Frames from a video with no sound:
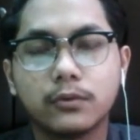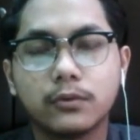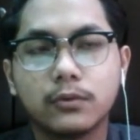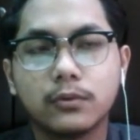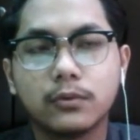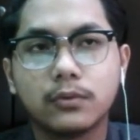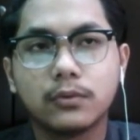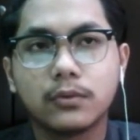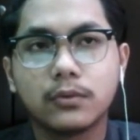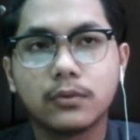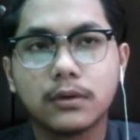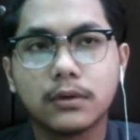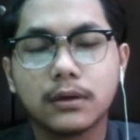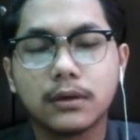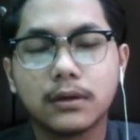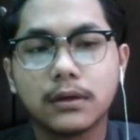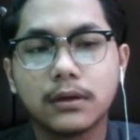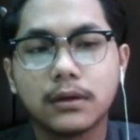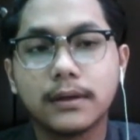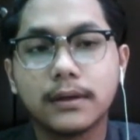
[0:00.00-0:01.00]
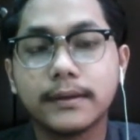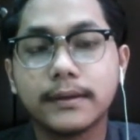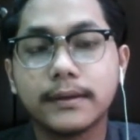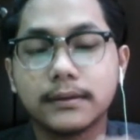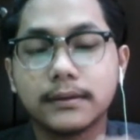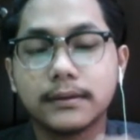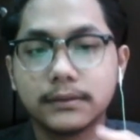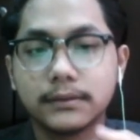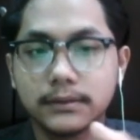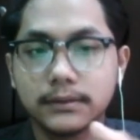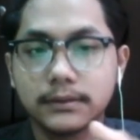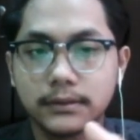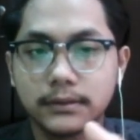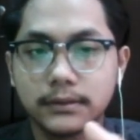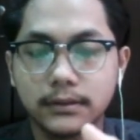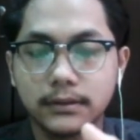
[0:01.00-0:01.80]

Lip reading: to alert us